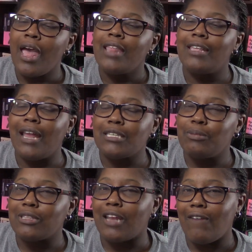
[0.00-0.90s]
The next
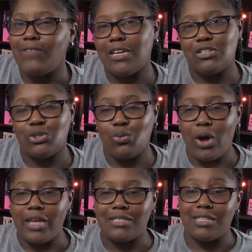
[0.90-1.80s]
book that I finished
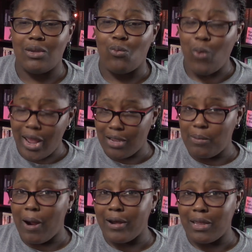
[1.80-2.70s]
was The Wedding
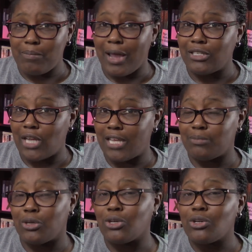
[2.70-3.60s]
Party by
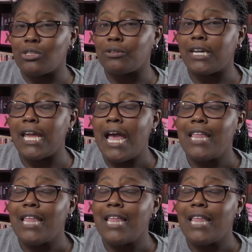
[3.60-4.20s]
Jasmine Guillory.